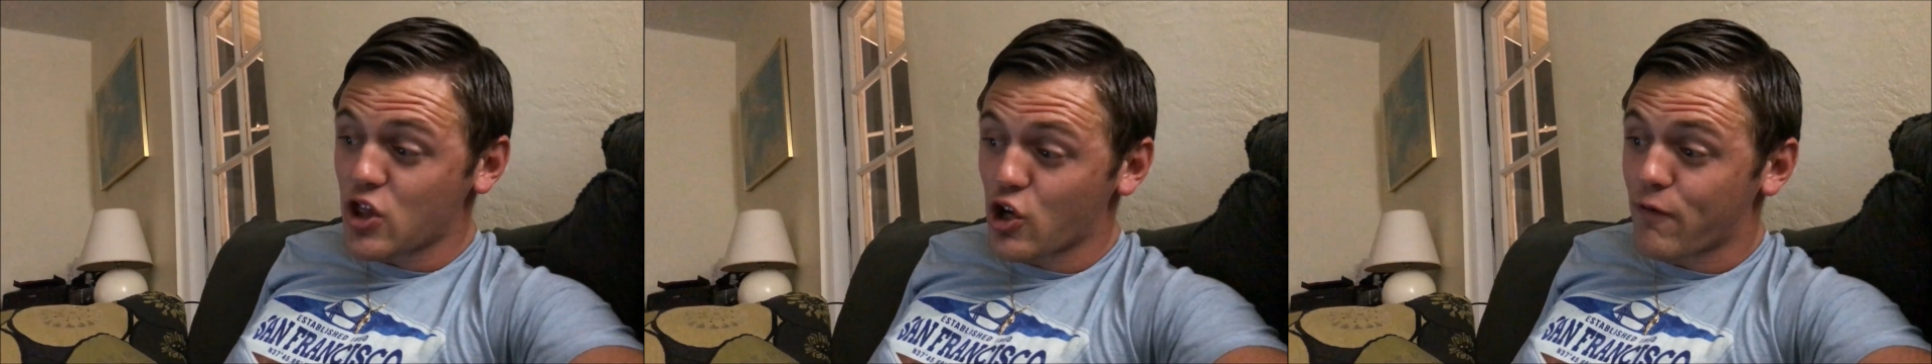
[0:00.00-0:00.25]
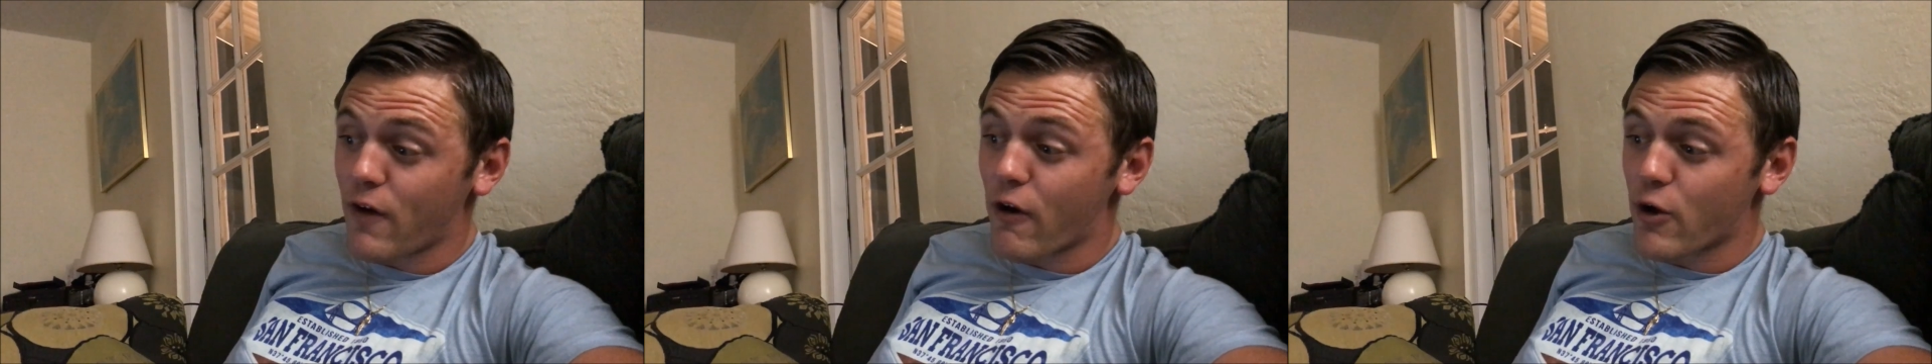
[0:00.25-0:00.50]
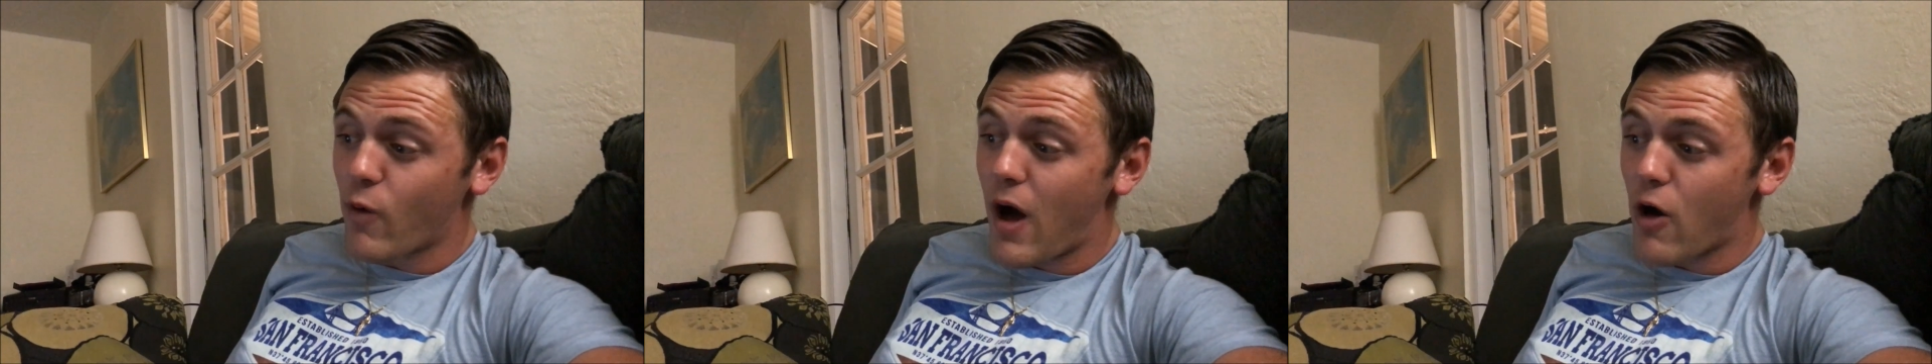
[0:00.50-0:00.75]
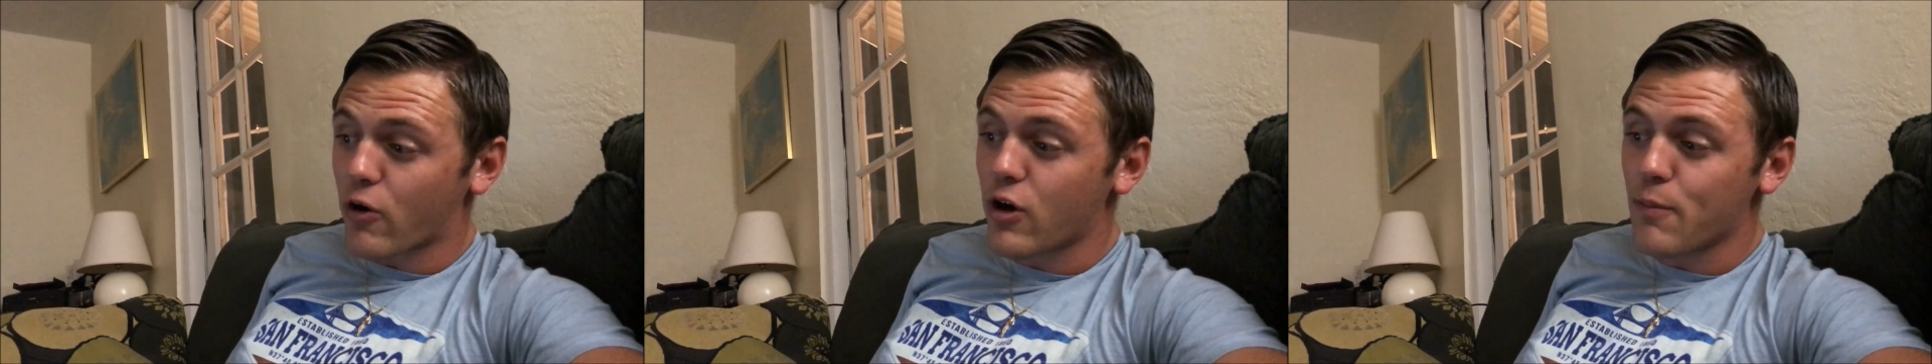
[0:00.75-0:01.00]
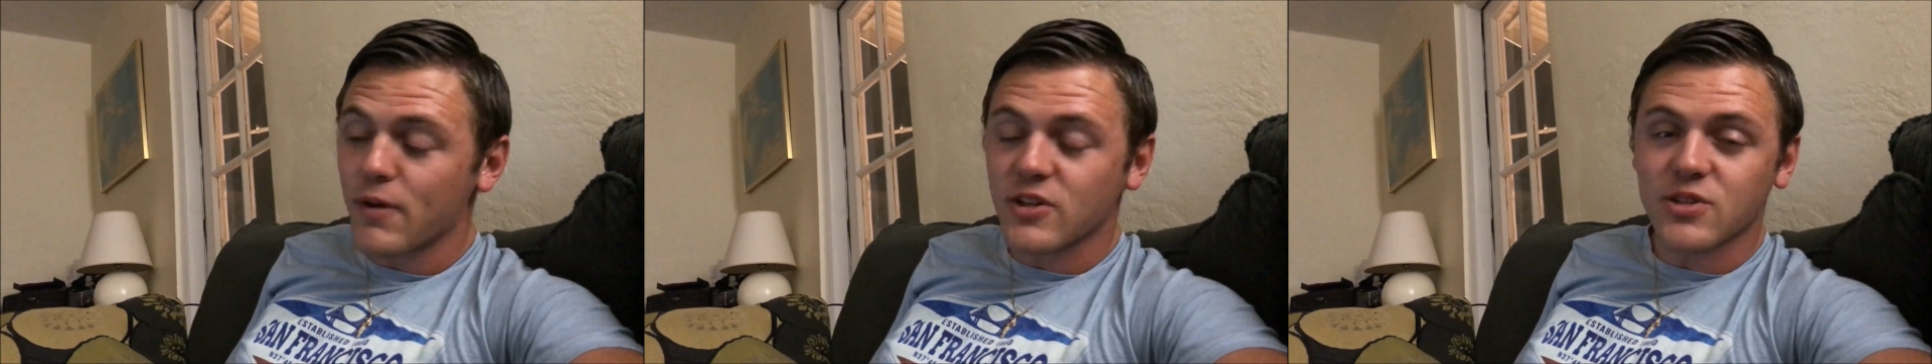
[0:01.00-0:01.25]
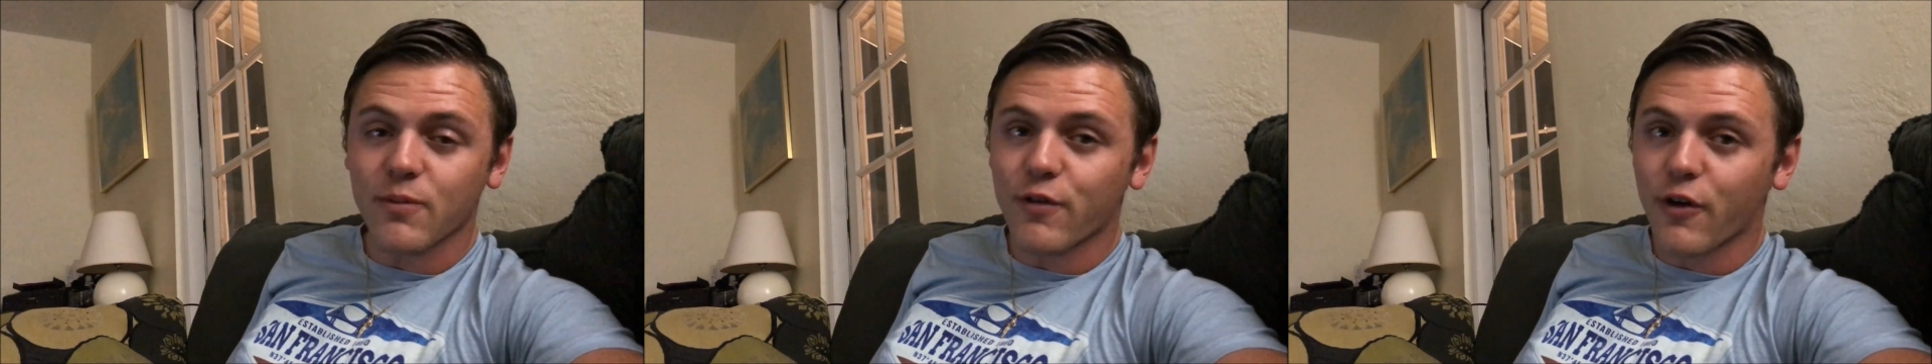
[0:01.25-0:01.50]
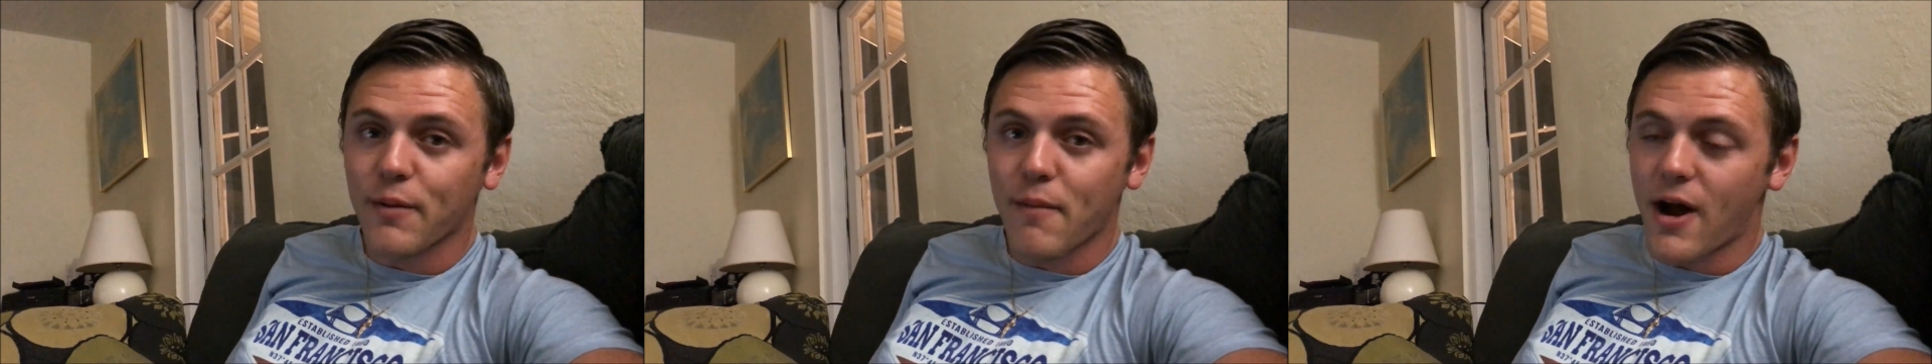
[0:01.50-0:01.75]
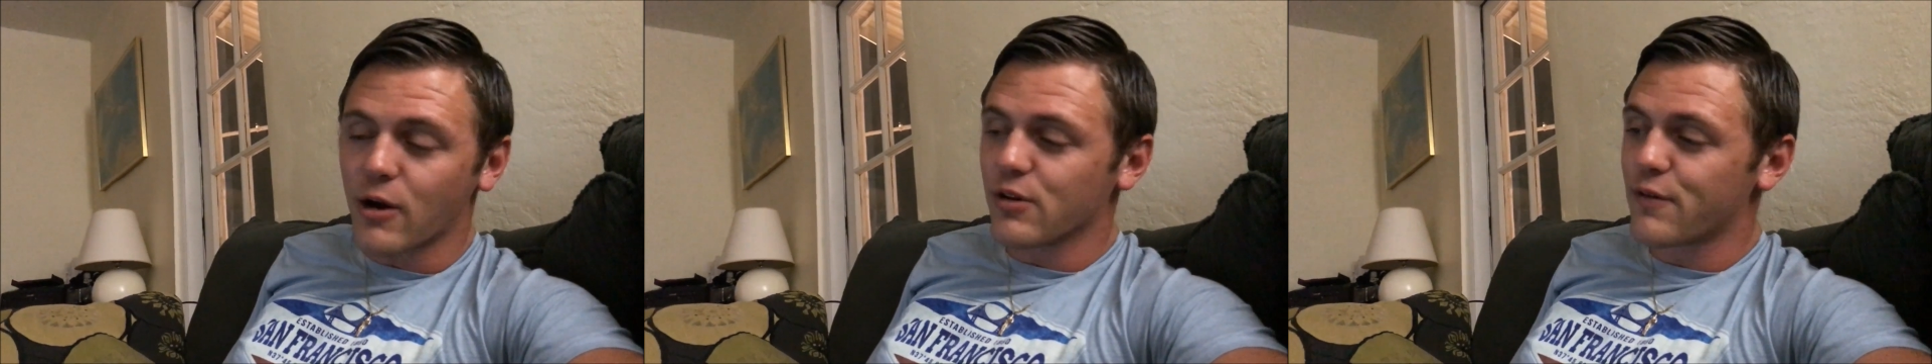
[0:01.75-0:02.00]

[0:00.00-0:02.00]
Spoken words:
there very well could be some very minor